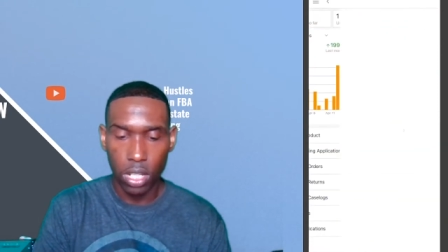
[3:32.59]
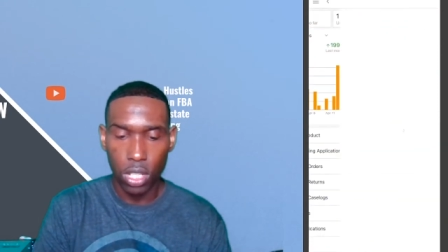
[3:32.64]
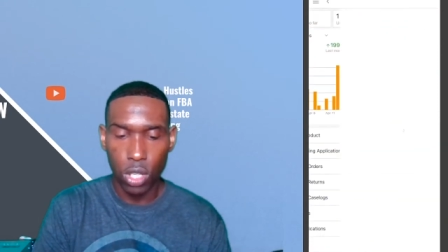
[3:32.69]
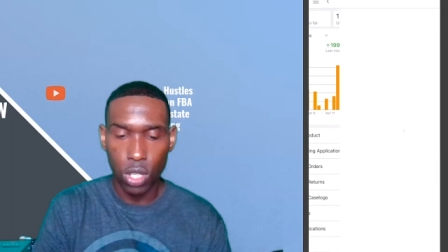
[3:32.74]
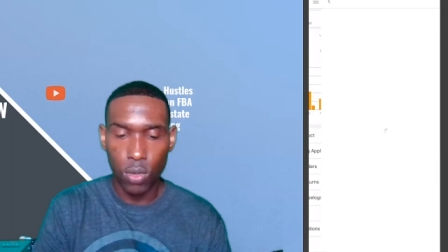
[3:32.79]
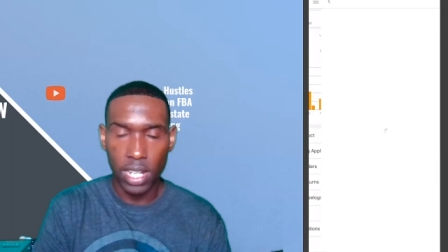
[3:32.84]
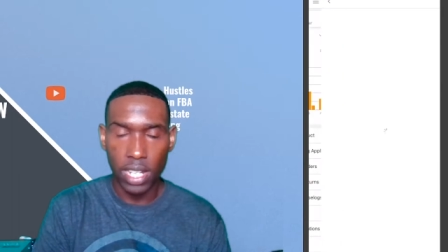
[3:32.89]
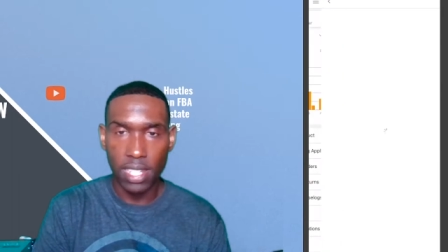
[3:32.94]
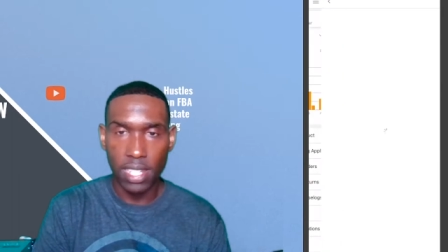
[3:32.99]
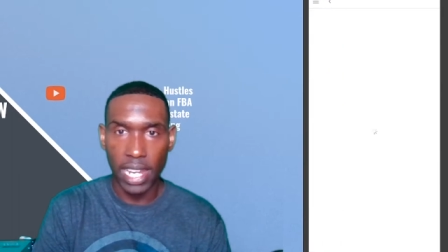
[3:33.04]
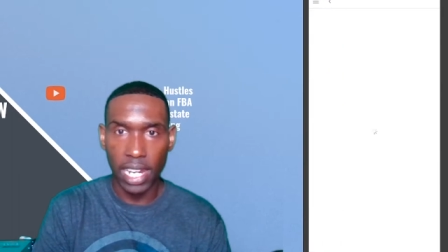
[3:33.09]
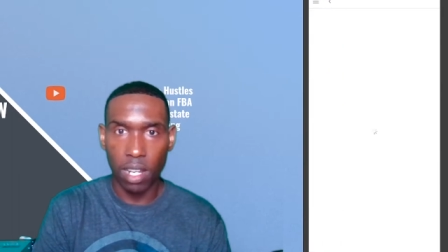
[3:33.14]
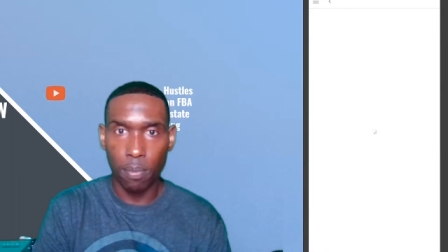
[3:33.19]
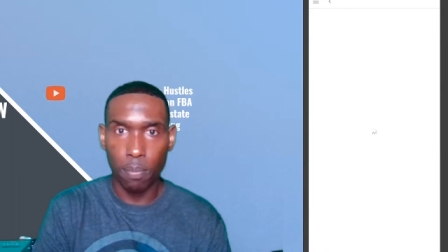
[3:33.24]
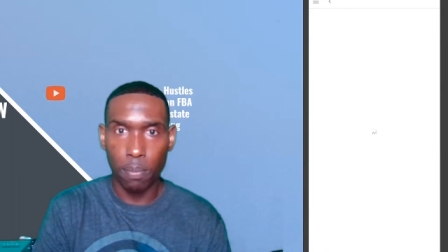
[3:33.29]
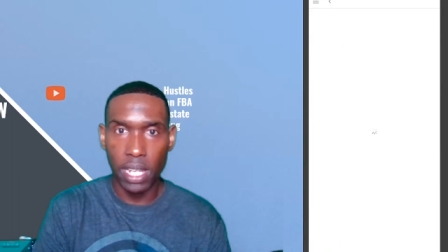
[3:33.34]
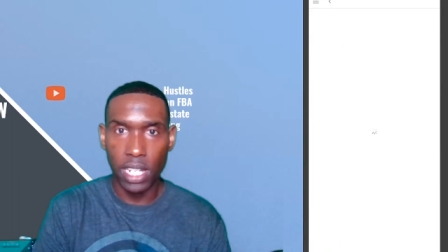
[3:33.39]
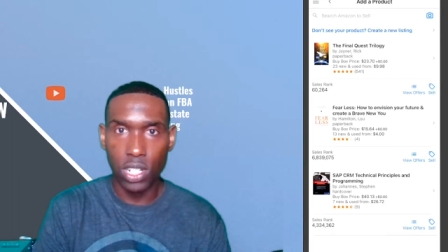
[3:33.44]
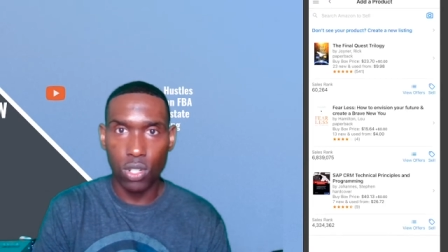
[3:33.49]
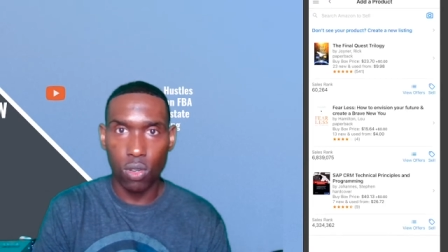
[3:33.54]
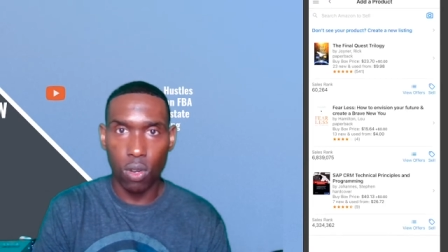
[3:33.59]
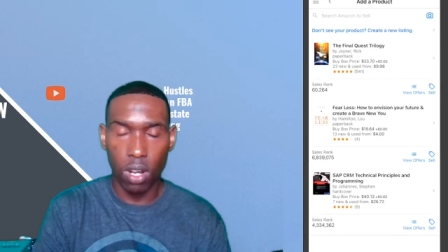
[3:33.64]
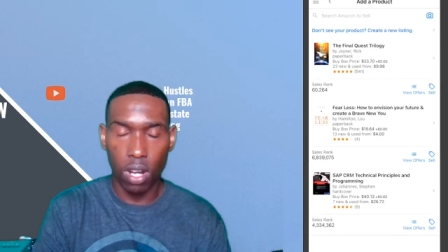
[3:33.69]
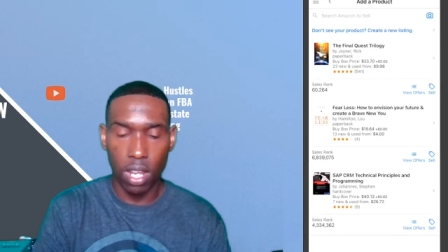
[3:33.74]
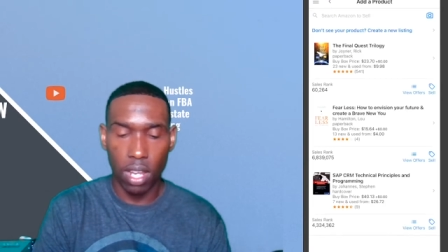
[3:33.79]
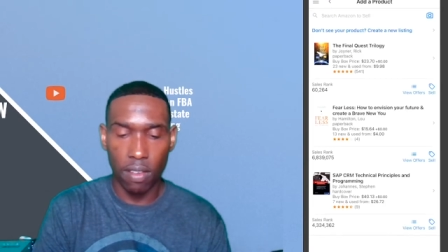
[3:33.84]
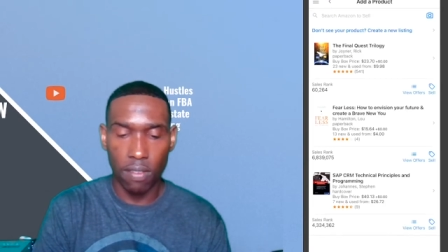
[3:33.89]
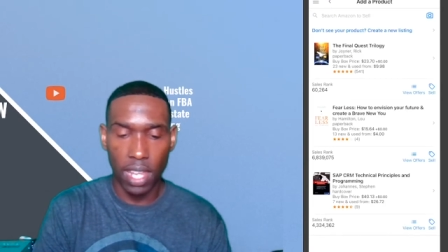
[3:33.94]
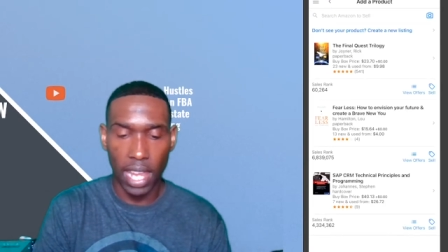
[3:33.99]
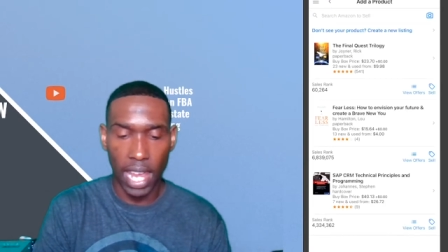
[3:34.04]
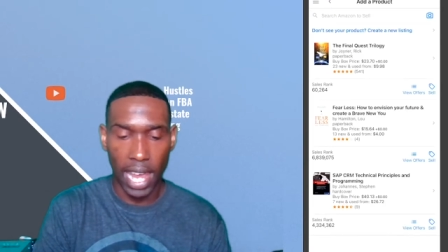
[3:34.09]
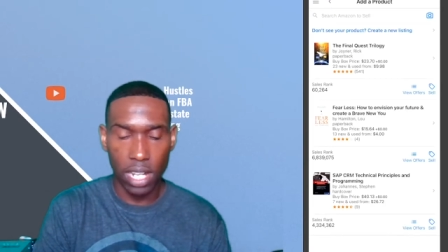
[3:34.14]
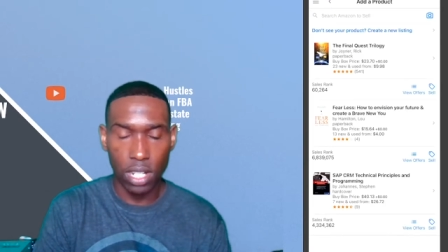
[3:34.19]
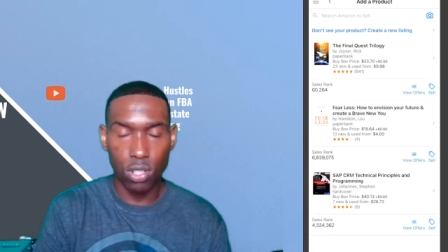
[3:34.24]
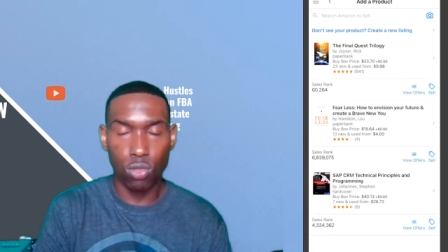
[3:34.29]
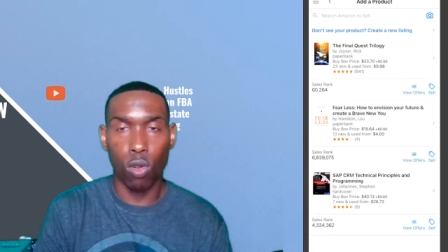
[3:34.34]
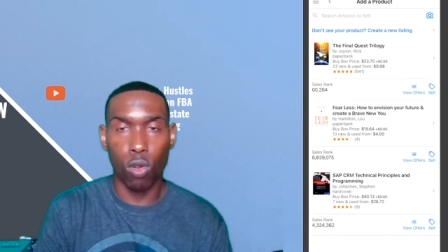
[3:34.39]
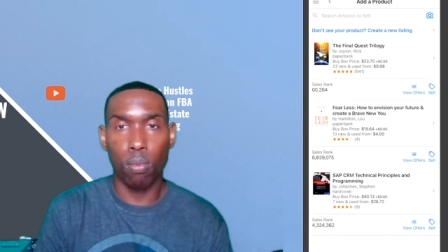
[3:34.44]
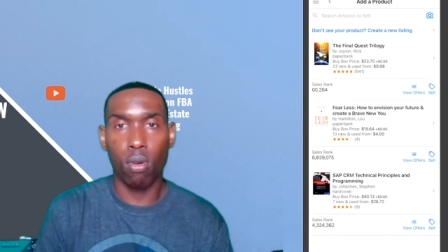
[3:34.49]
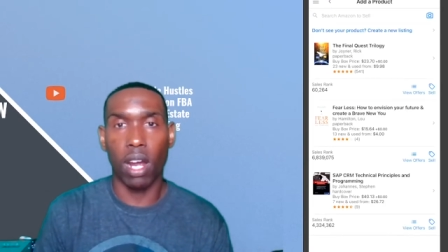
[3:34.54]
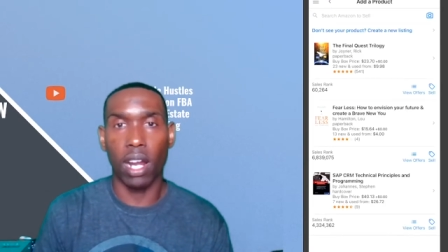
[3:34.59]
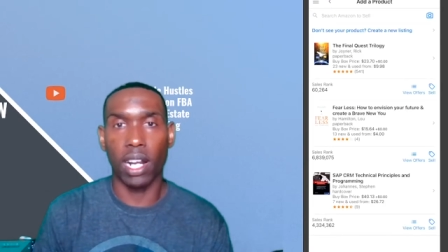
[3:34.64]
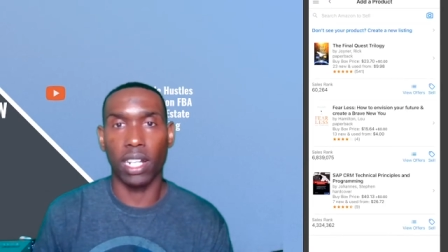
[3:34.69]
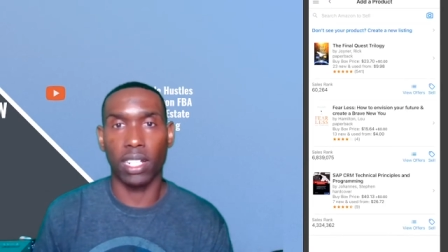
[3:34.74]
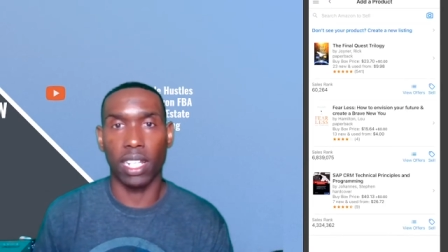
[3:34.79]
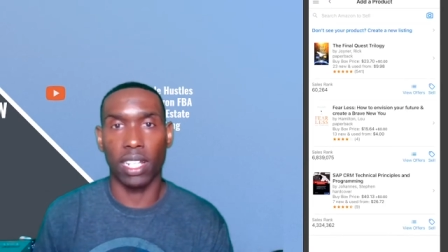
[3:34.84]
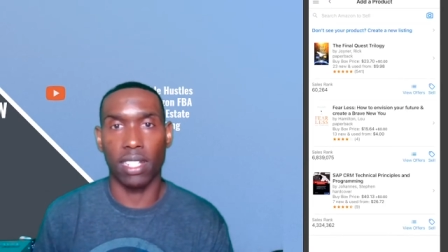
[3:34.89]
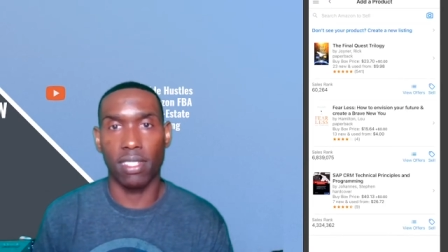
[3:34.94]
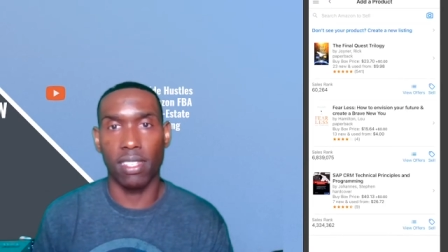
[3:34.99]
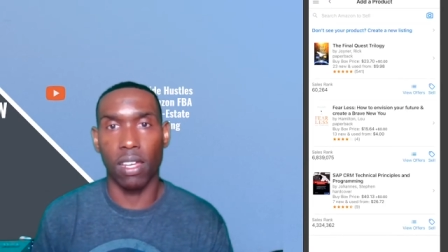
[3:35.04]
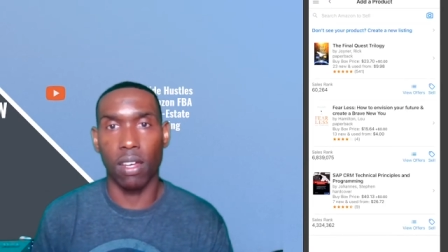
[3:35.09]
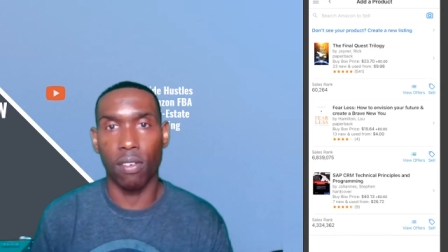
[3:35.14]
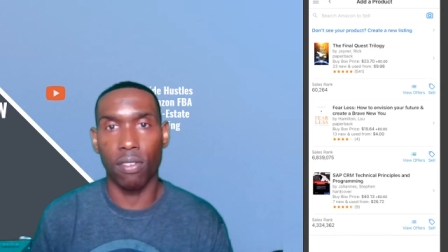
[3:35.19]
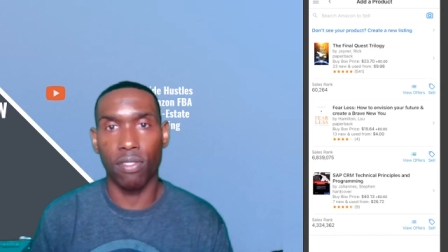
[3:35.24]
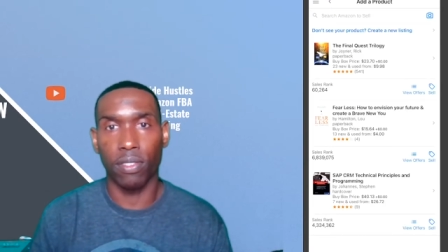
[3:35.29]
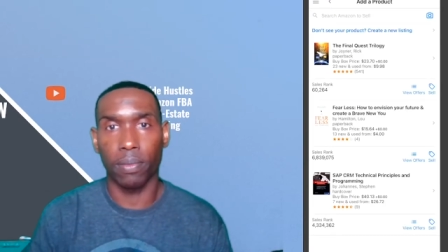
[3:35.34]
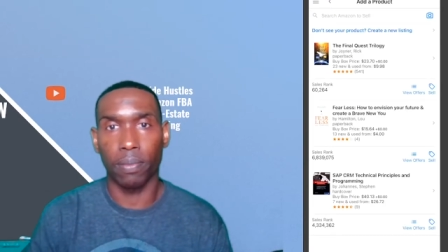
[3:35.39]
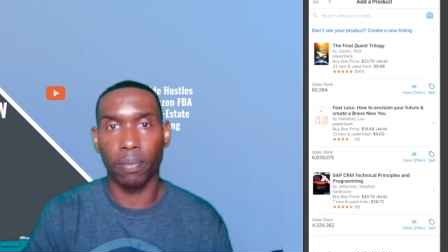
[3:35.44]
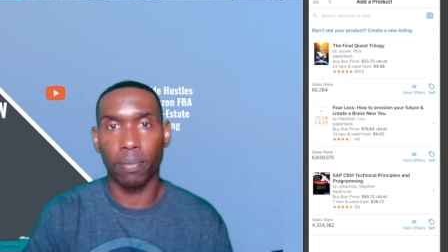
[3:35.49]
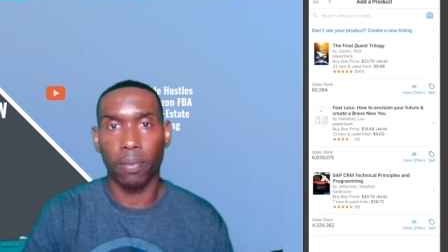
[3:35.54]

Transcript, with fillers: you can take a picture of the actual product itself.